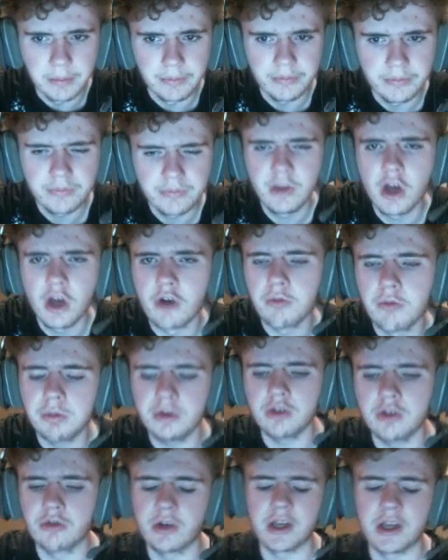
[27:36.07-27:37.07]
No
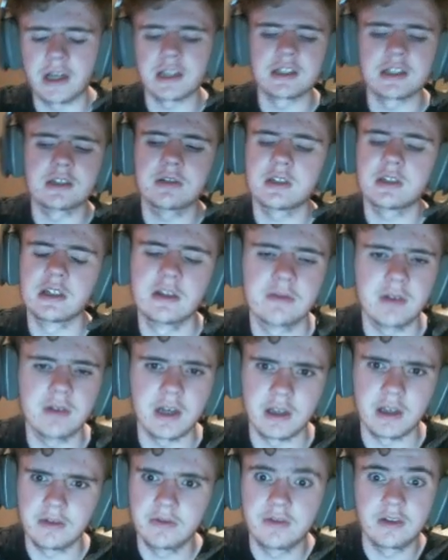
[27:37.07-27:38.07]
blue Rex.
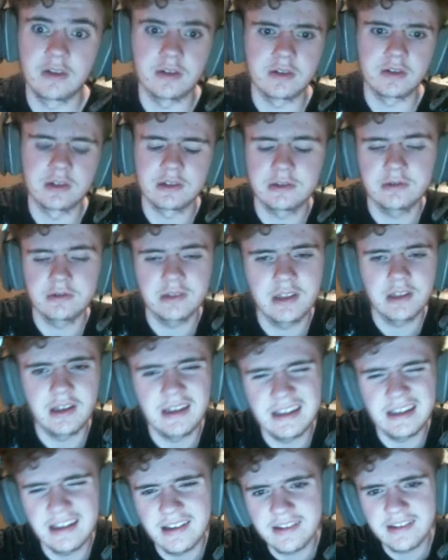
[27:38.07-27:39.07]

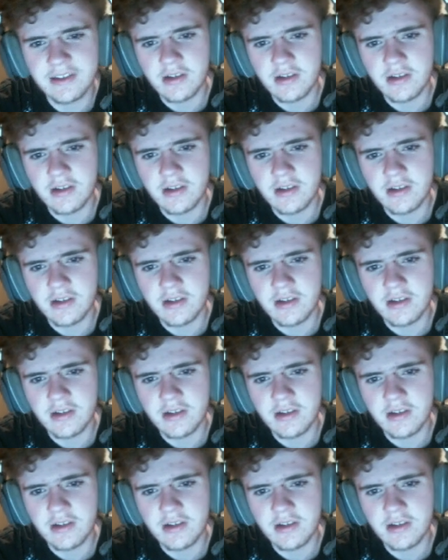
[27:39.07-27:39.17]
It's